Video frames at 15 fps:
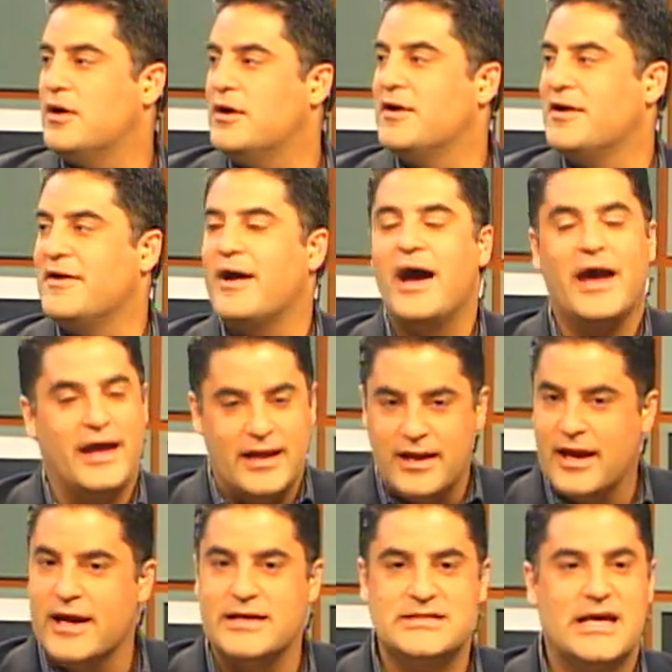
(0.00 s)
All right,
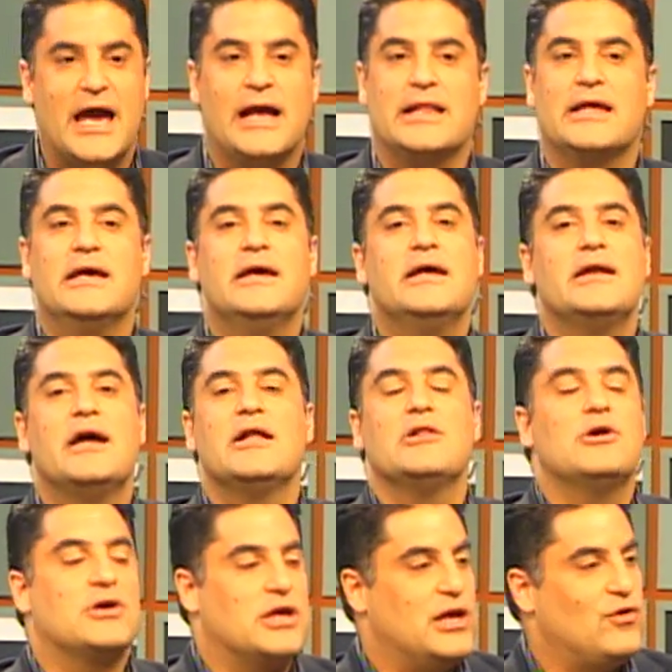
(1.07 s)
yeah. exactly. Now
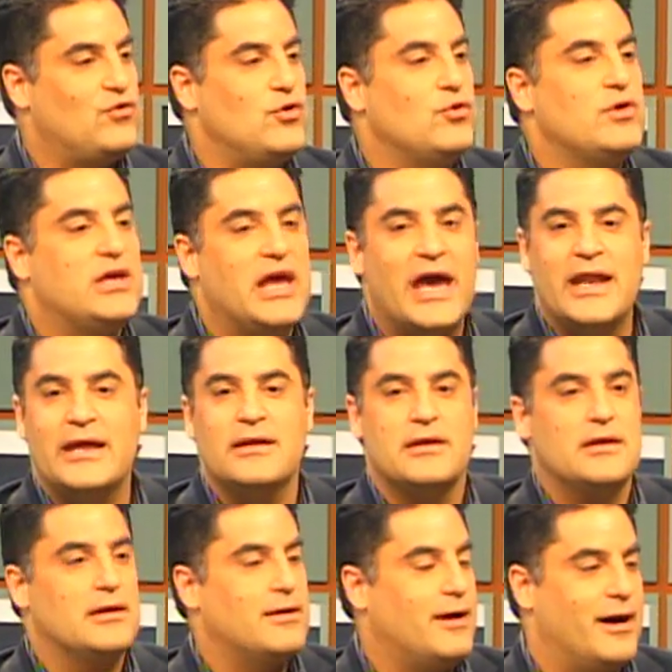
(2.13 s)
look, if you get
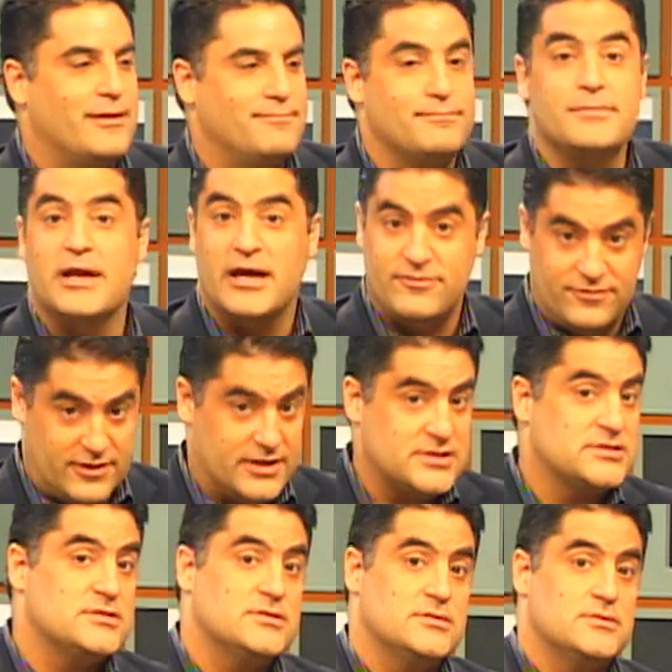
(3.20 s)
it on
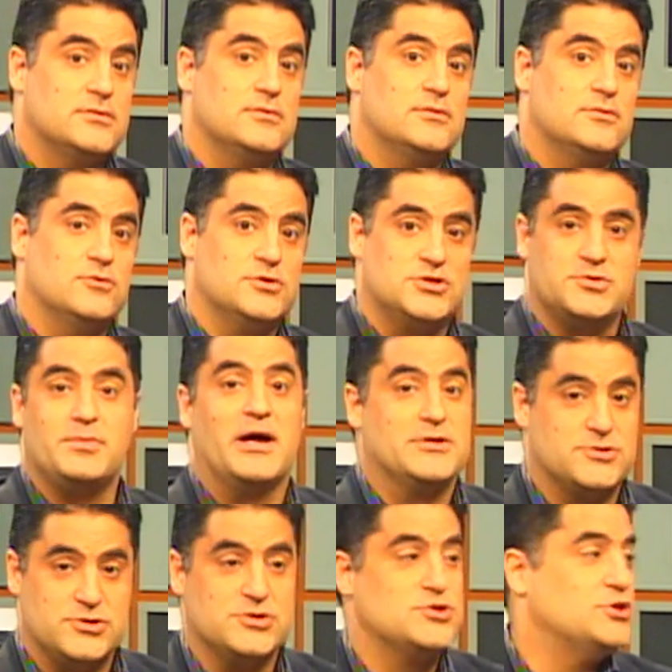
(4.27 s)
Netflix, which
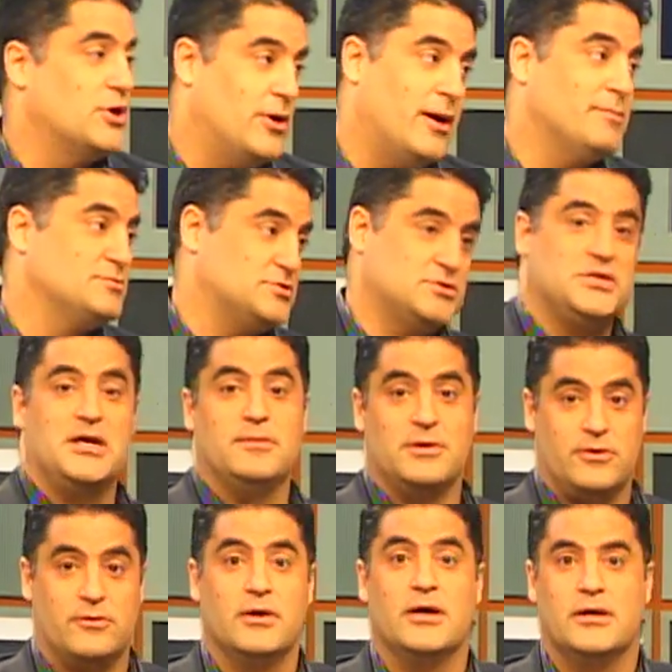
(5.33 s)
sponsors the show, I'm just keeping
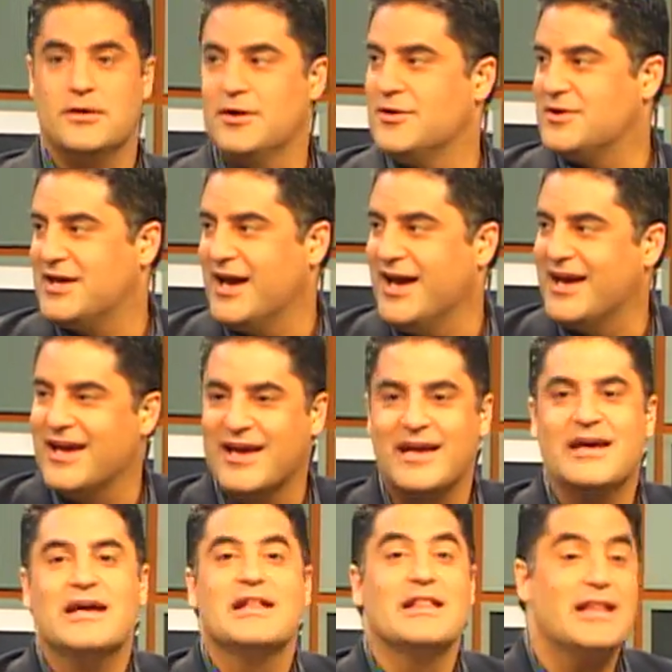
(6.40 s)
it real. By the way.
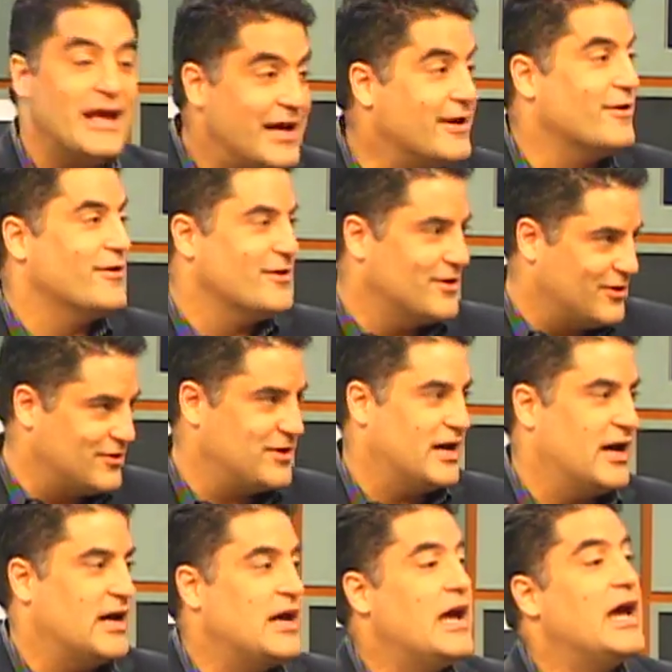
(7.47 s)
Okay. Later,
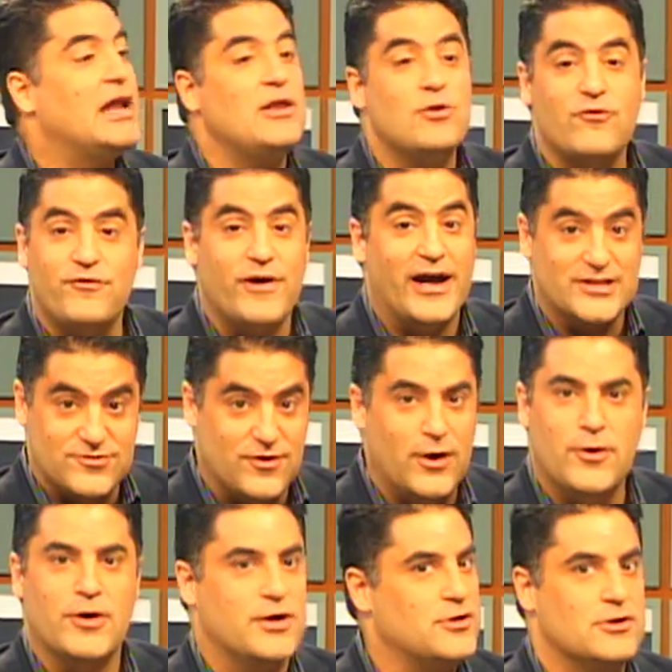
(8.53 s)
okay, and you fast
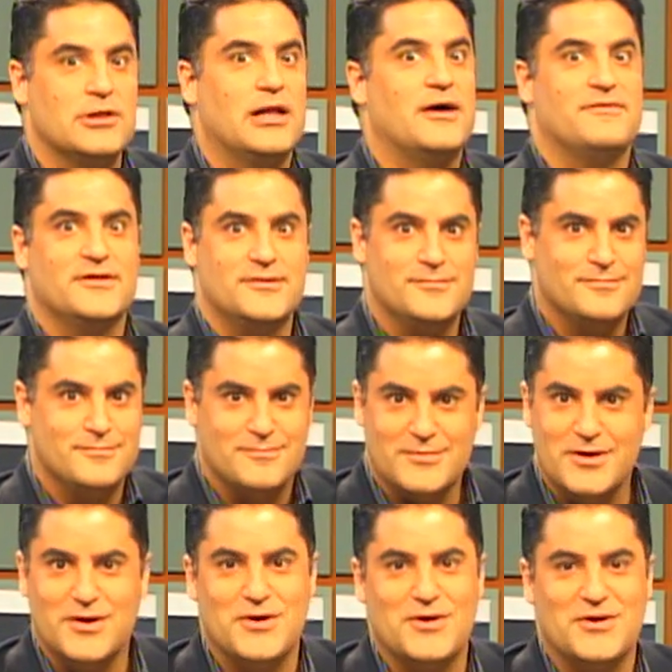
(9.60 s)
forward, you'll love it.
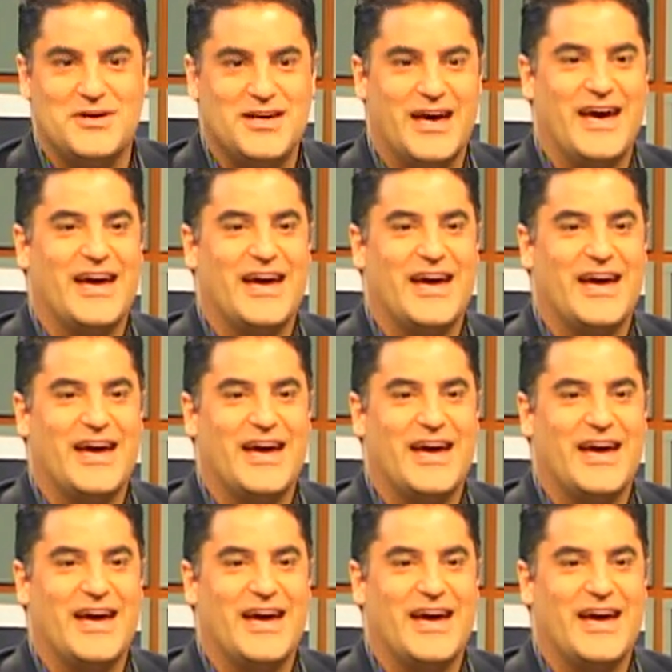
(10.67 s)
Okay.